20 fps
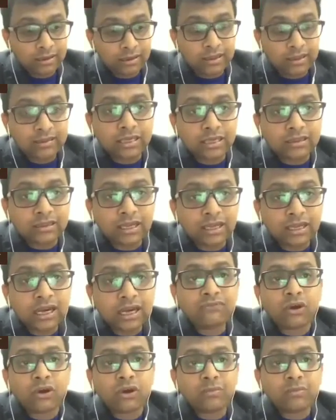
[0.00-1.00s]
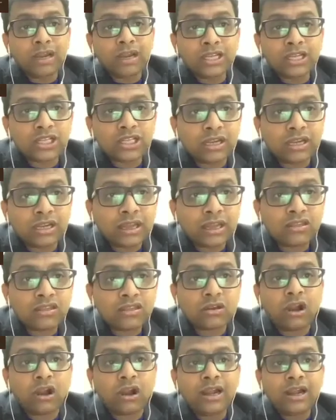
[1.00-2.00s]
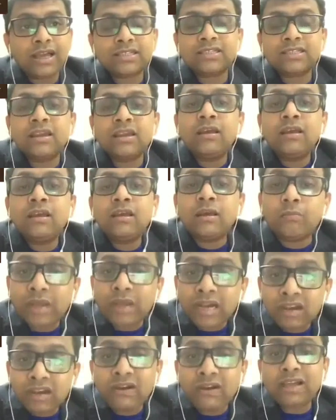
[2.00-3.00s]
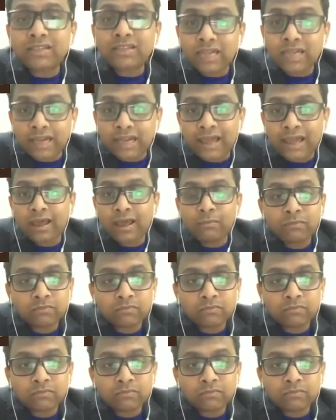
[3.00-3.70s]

The third formulation is called as Bilvadi Leham,